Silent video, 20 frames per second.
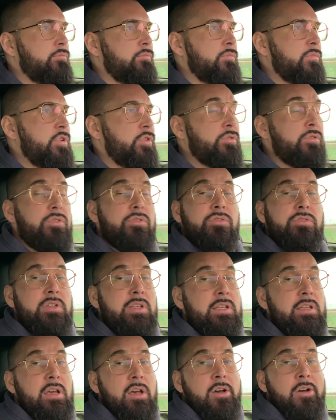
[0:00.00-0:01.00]
just to
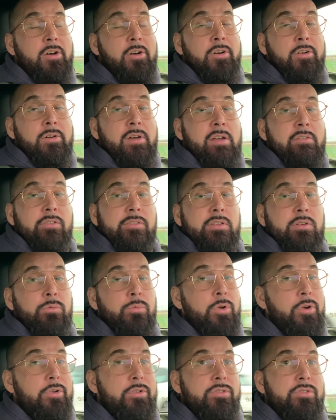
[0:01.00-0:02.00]
see how everything
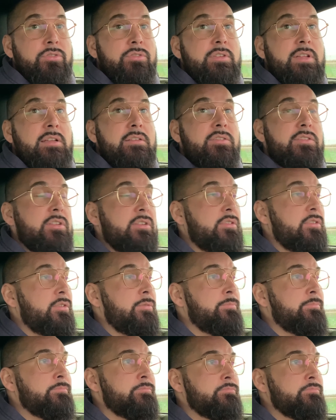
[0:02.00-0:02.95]
works. That's it.